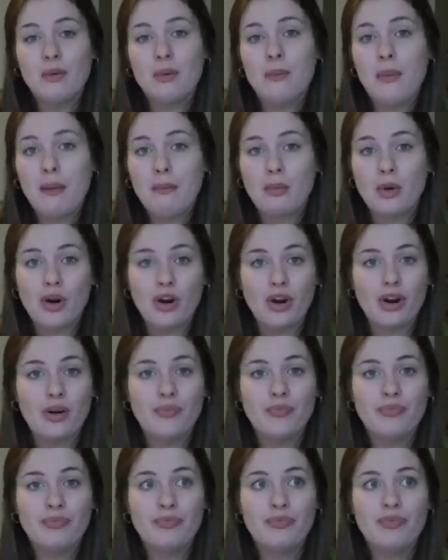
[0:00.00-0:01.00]

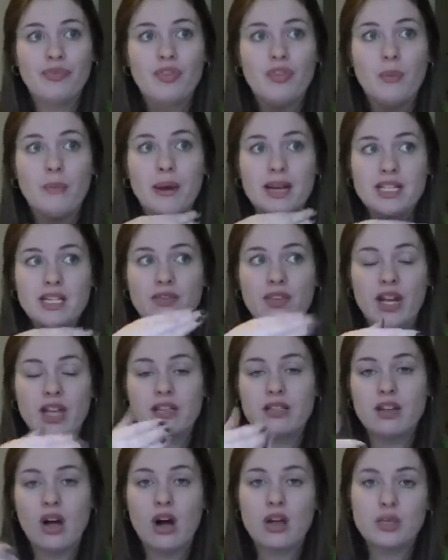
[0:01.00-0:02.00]
remember the best
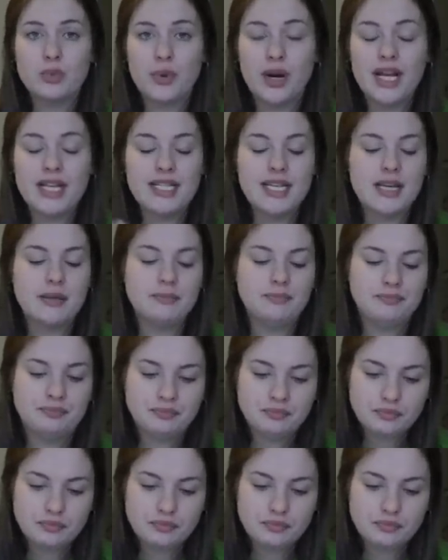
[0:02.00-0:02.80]
fitting socks what I did.